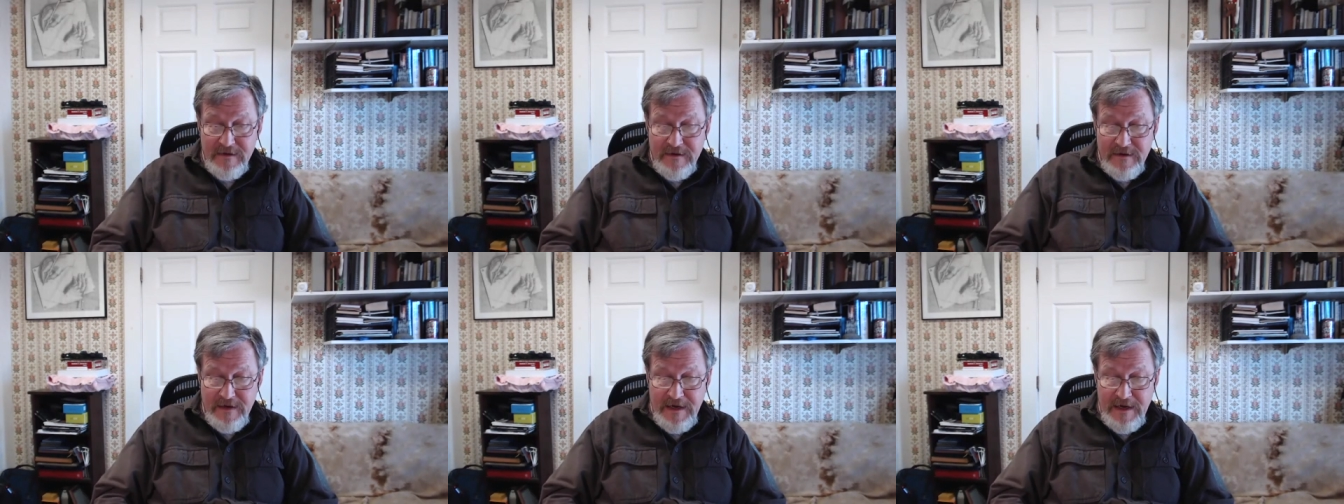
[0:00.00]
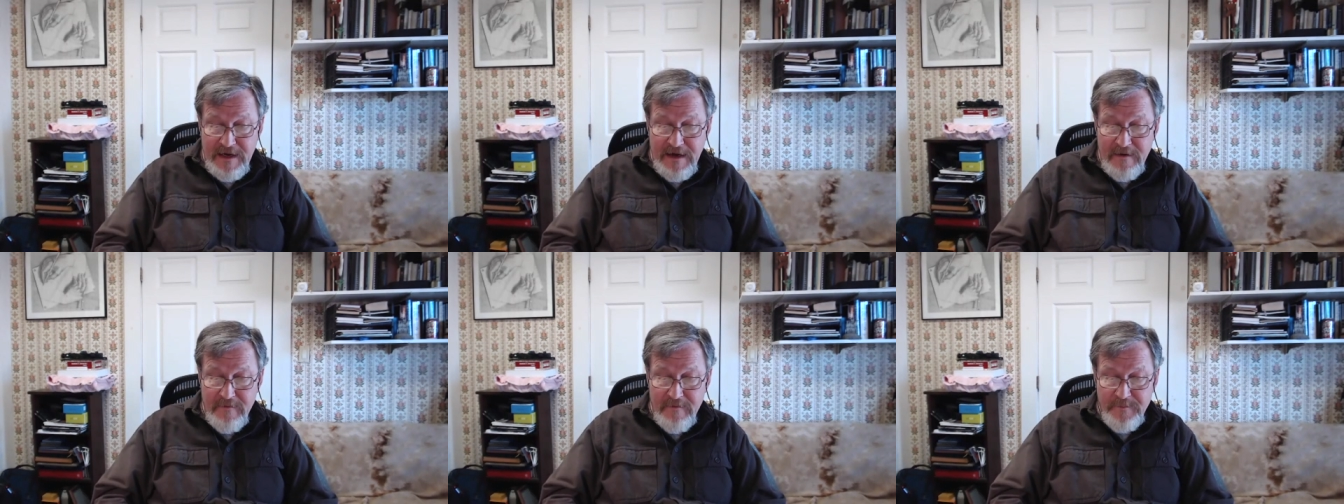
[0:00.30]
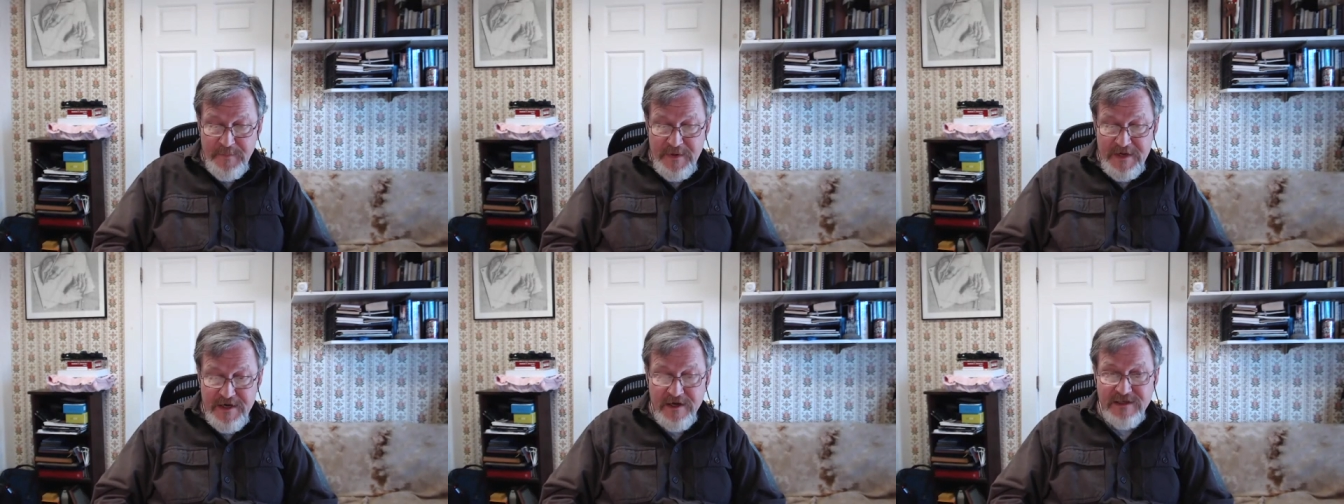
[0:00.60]
Um,
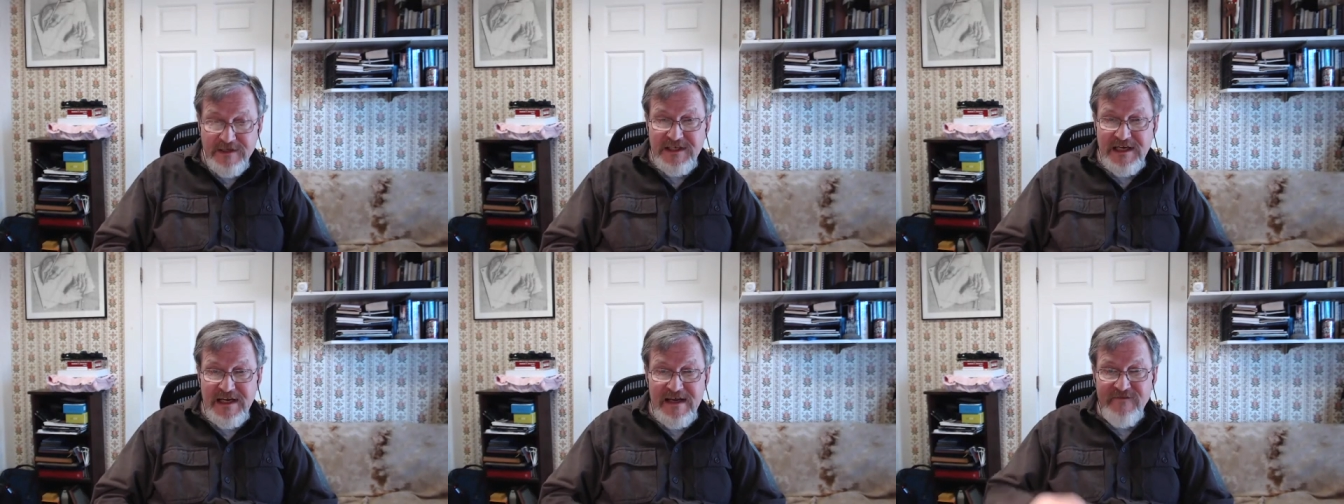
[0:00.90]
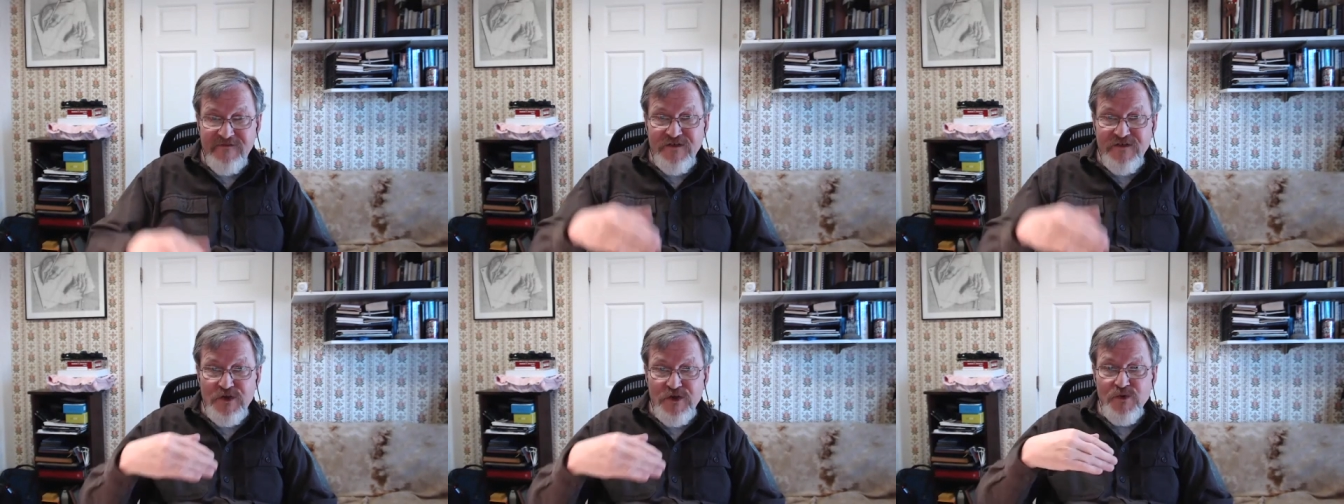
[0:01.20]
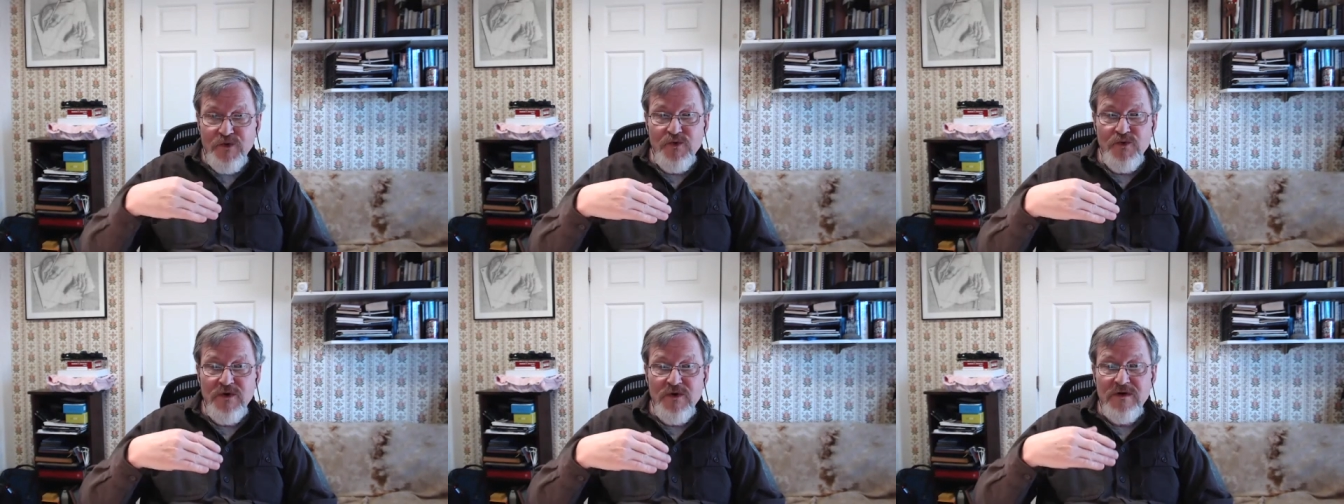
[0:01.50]
because if
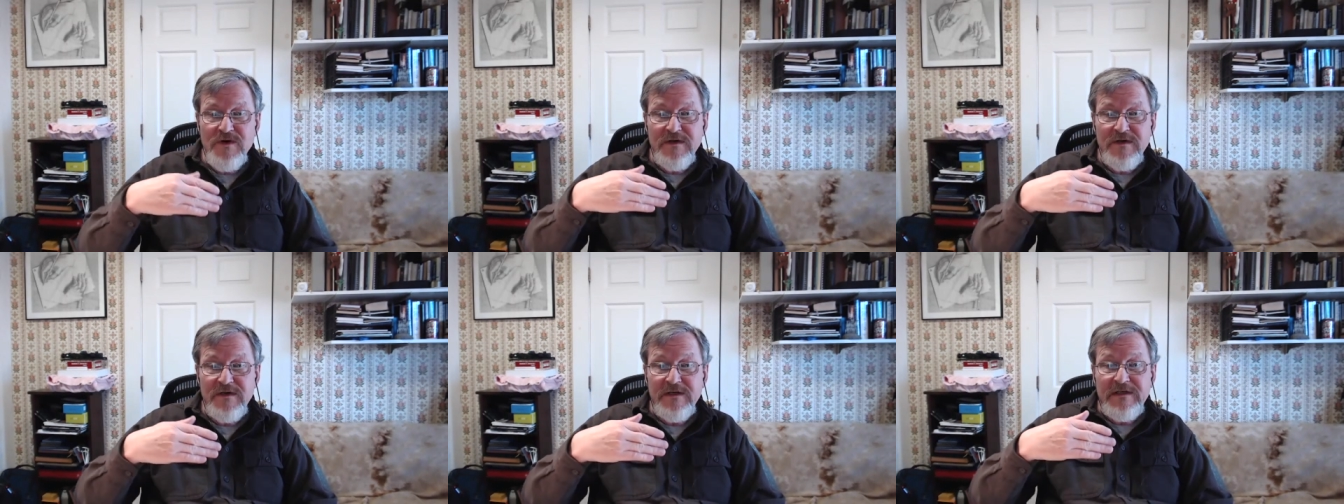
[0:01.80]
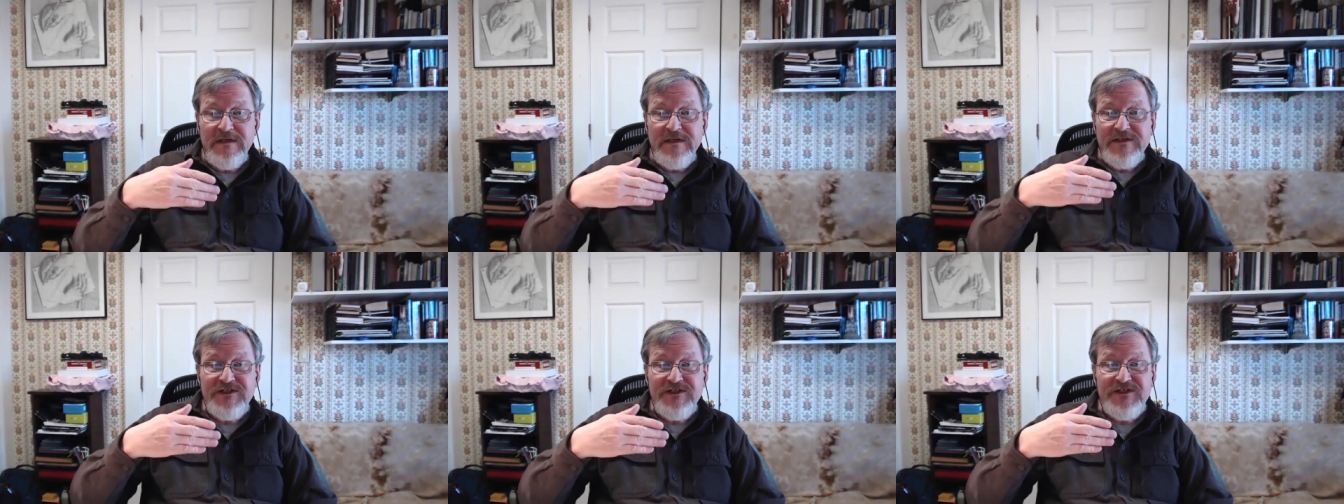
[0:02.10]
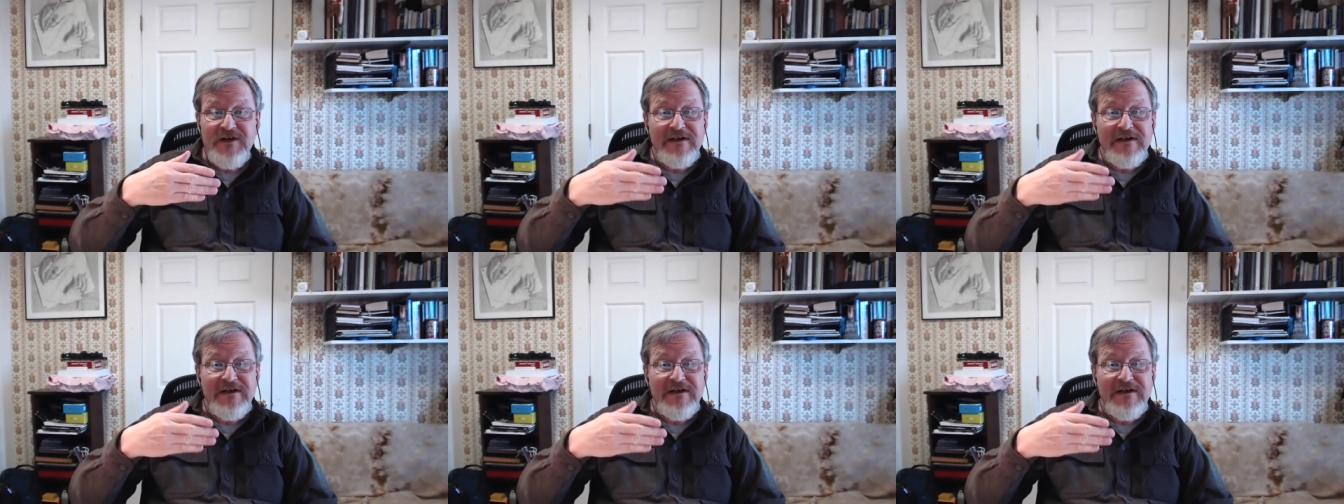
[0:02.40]
you start